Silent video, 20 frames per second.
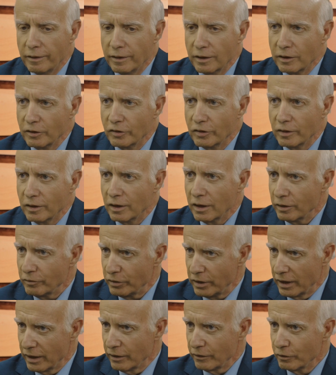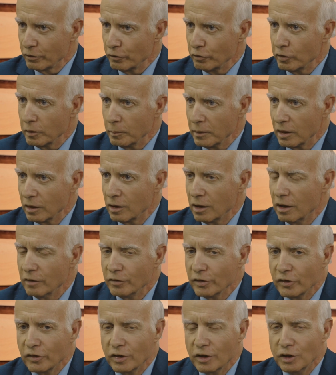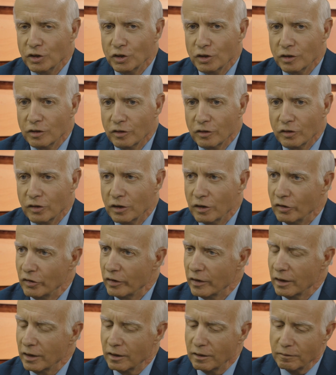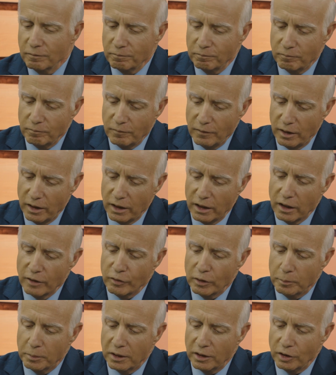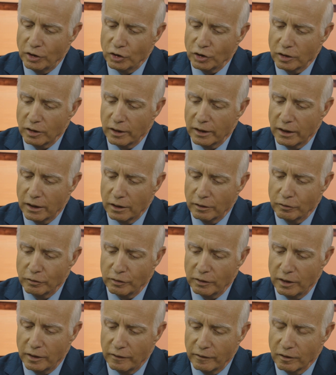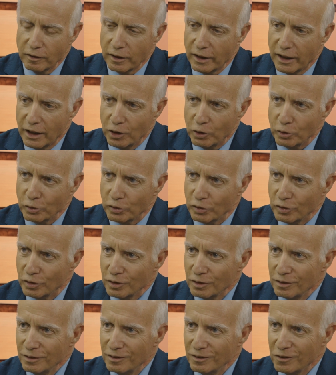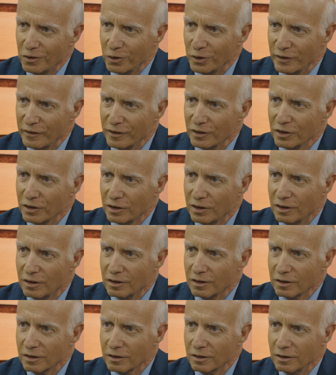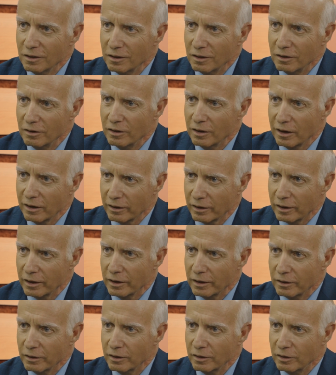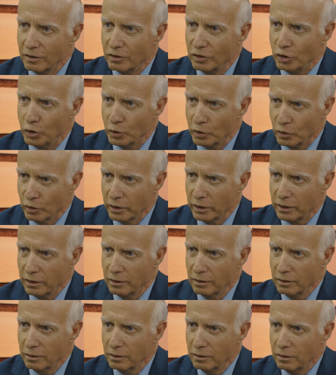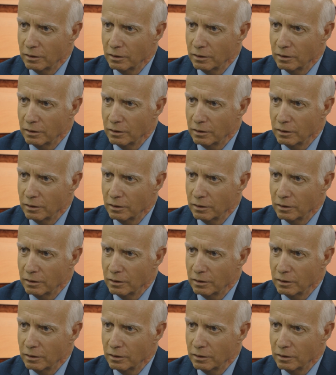of the things that I've gathered from our conversations is that everybody should have in their house or in their car Narcan. Do you agree?